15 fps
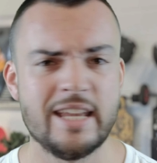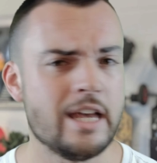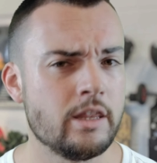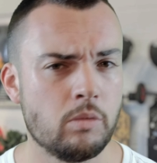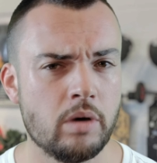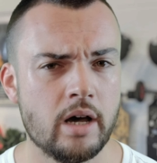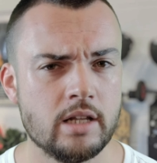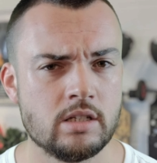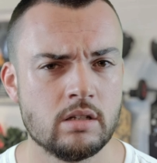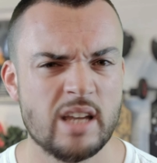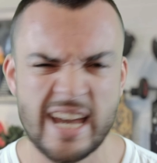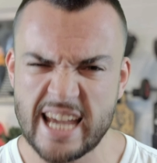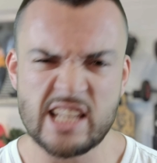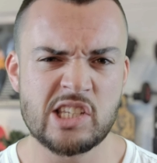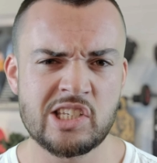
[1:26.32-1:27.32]
In other words,
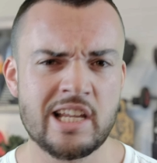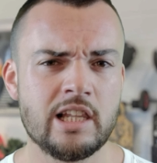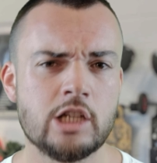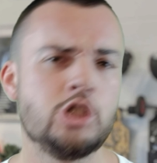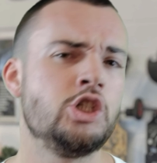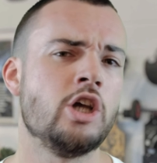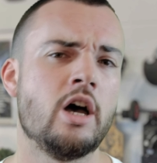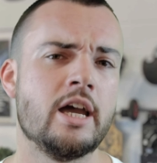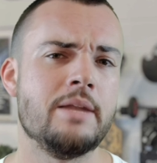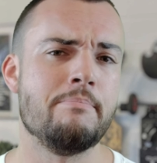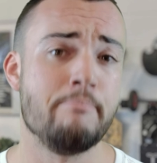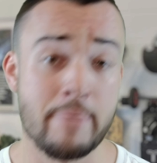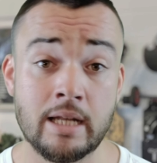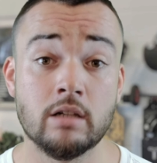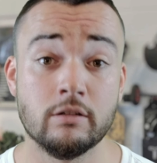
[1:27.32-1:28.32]
it's still a giant
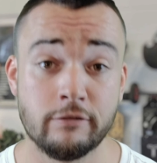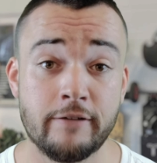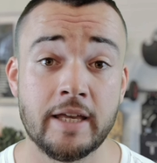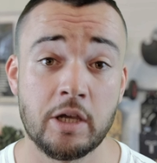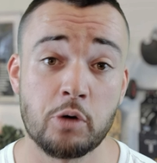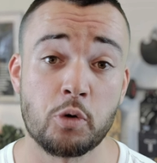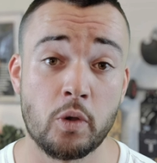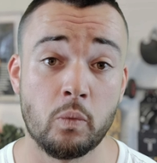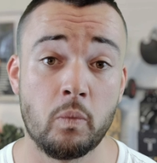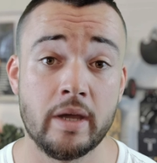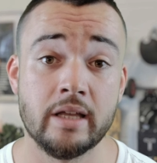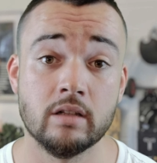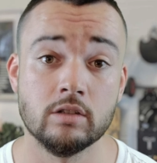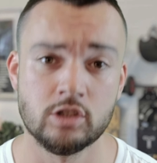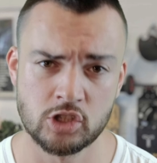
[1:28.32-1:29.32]
middle finger on
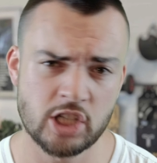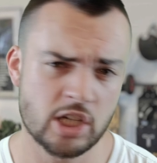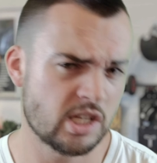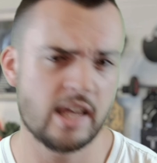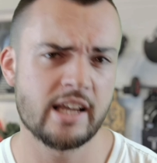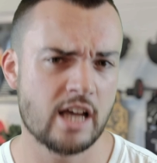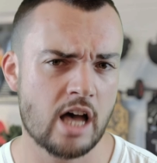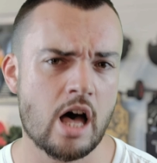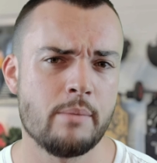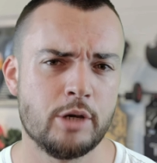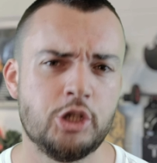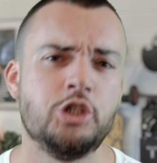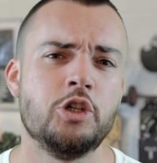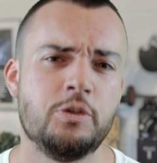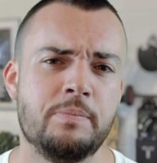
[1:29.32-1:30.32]
wheels, just like a Hummer
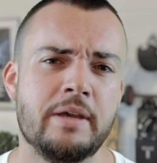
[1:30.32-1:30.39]
should